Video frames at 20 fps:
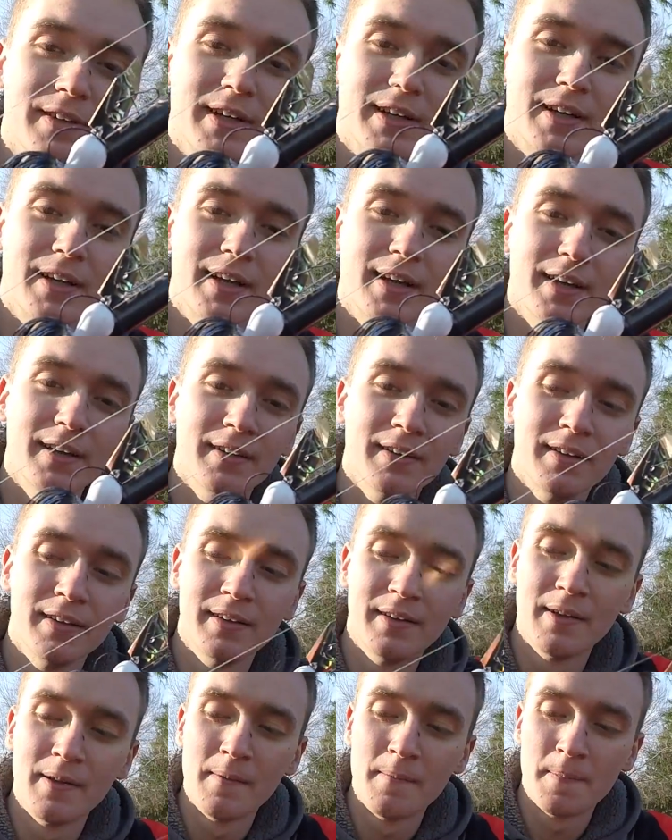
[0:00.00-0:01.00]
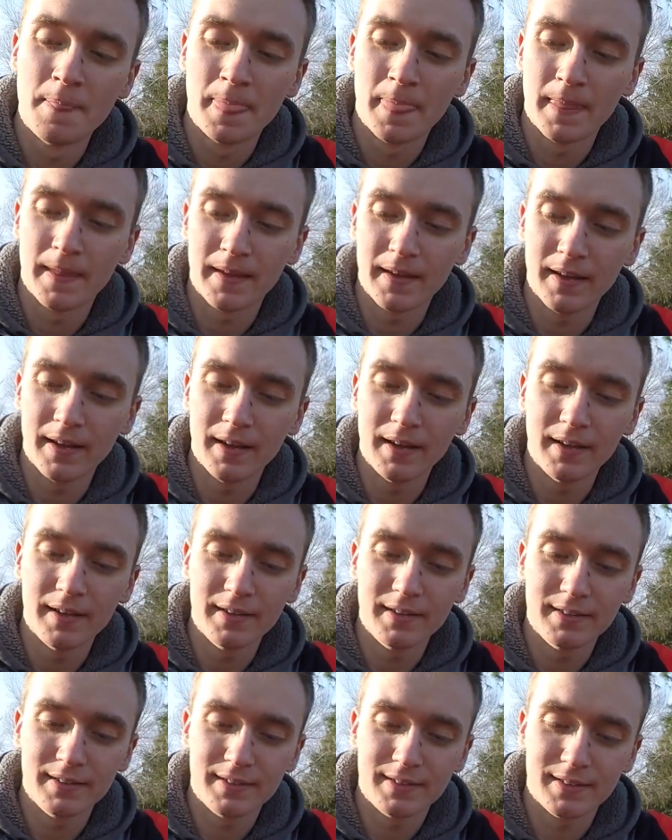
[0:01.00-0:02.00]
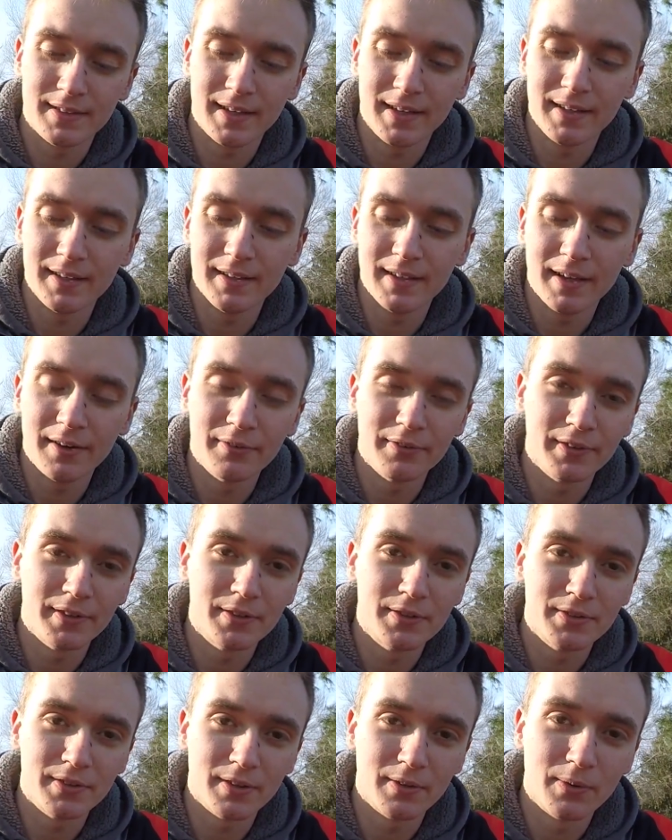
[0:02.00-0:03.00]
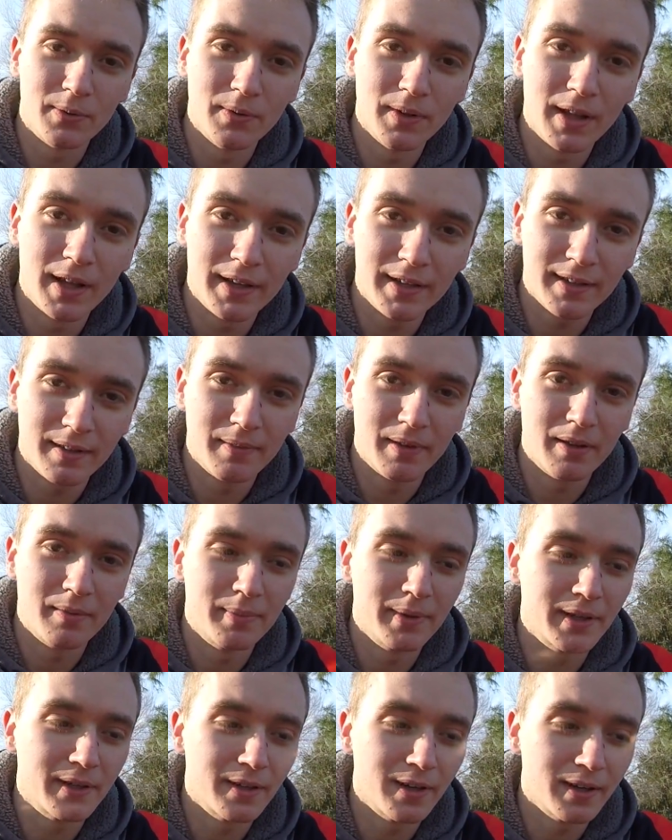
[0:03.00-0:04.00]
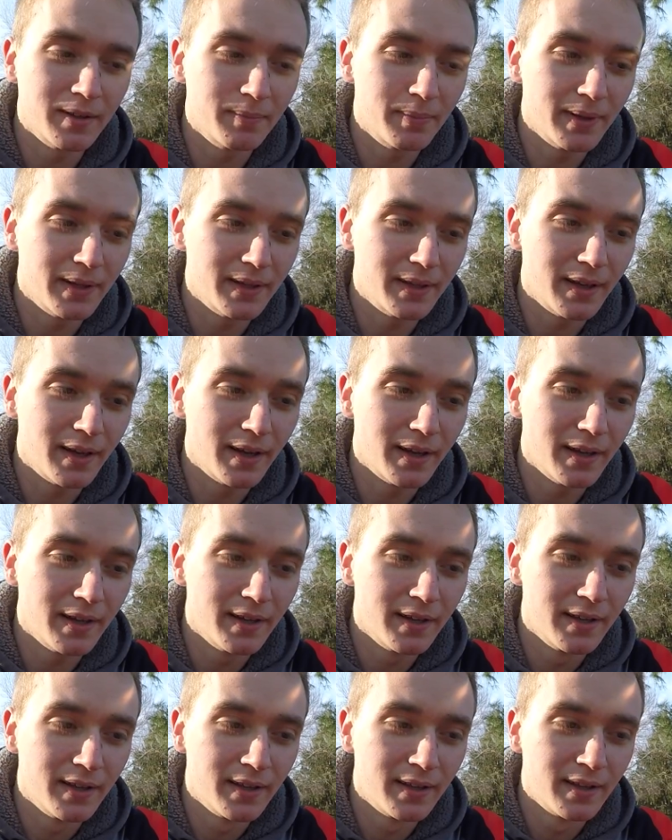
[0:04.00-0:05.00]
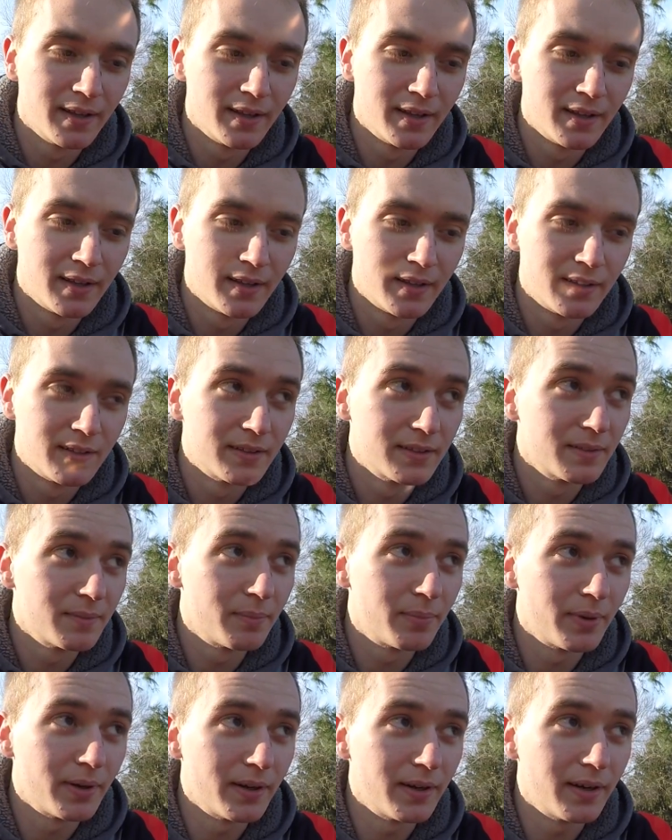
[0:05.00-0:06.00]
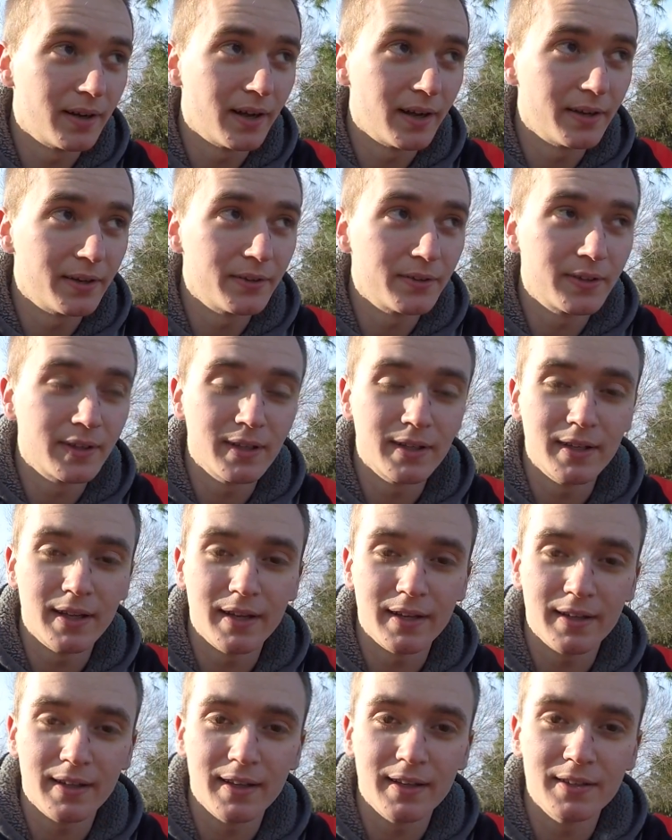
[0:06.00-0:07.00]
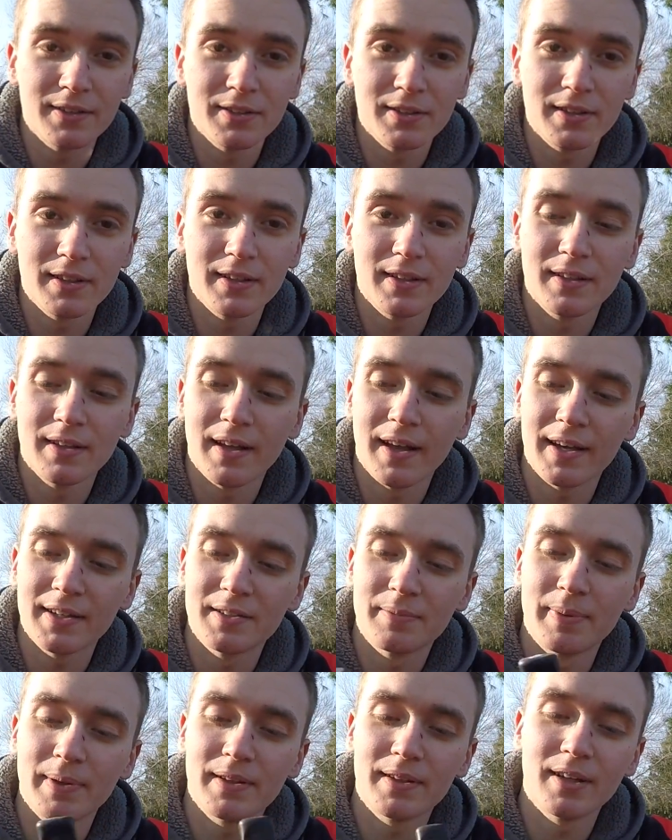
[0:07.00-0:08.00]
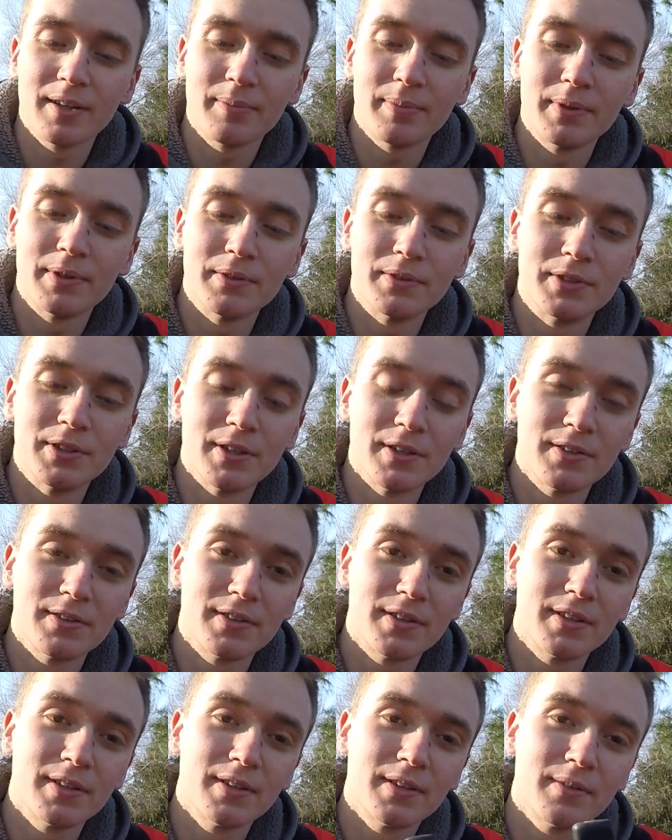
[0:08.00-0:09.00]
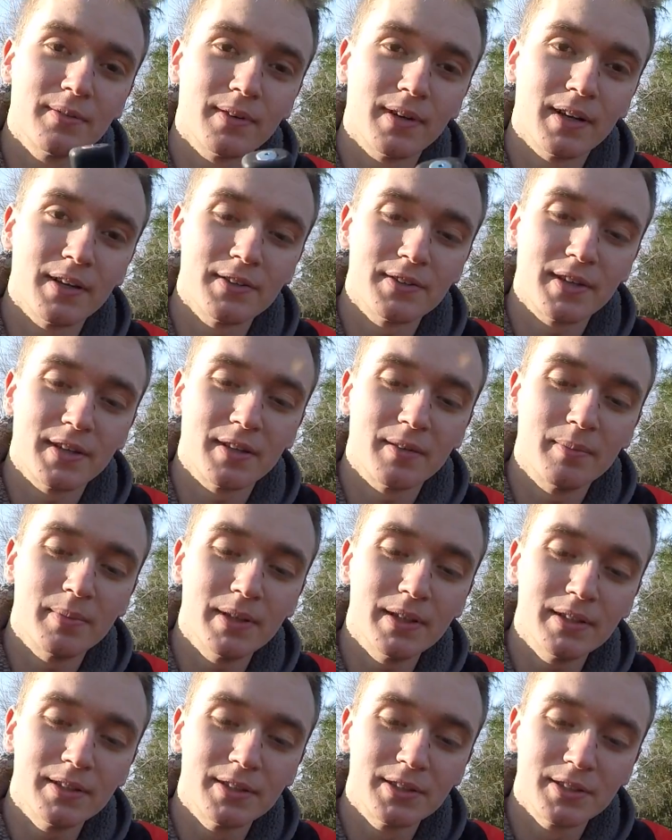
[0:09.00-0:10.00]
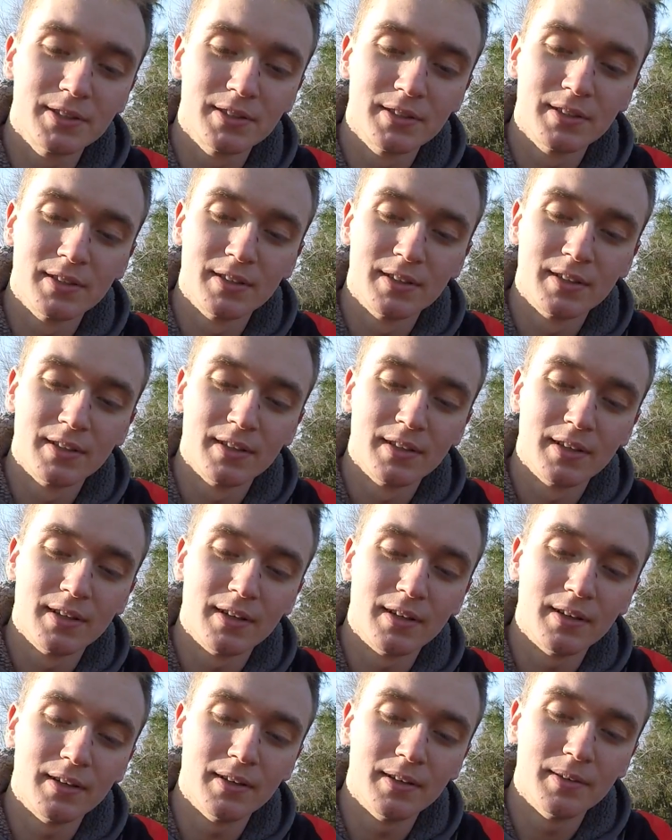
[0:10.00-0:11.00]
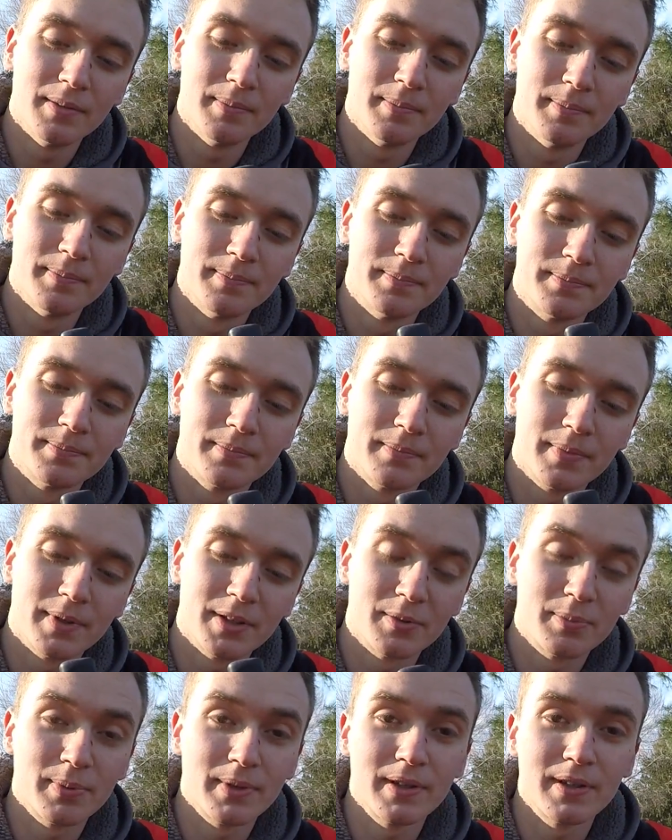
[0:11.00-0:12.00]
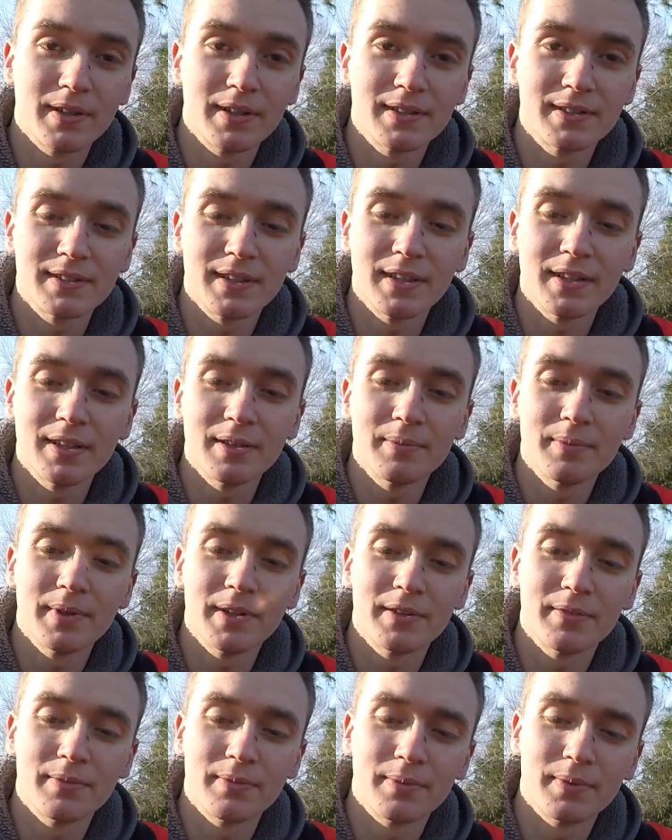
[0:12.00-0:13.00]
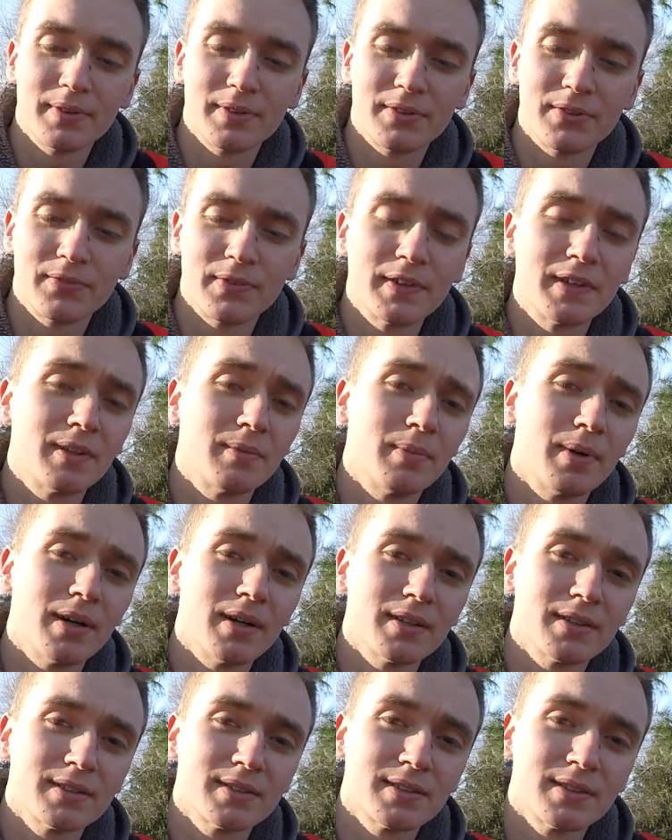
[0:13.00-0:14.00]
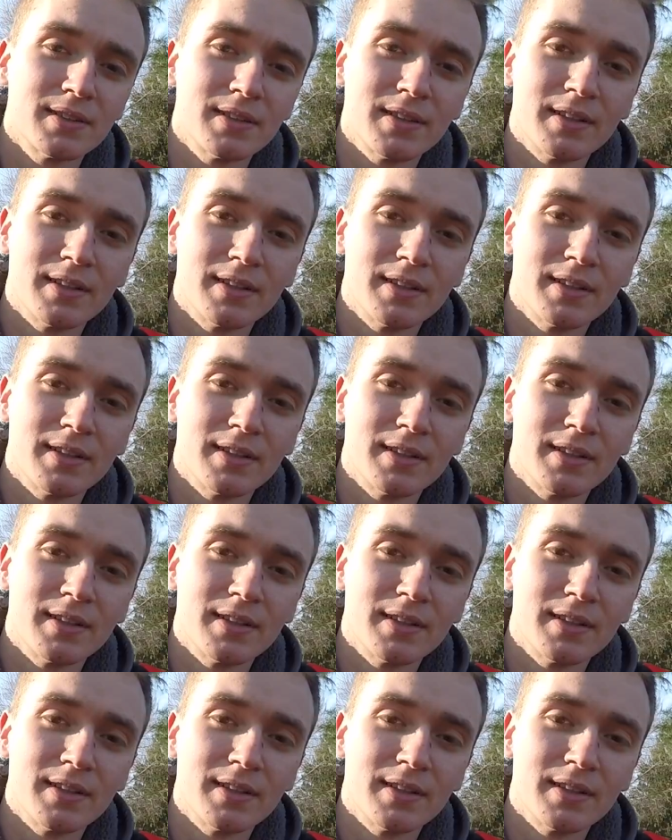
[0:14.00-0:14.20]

right now. It's kind of, I don't really use it a whole lot. I'm not a big crankbait guy, but I do get it out occasionally. I actually picked it up in New Jersey when I was at the beach. But it's a pretty nice setup. It was 50 bucks.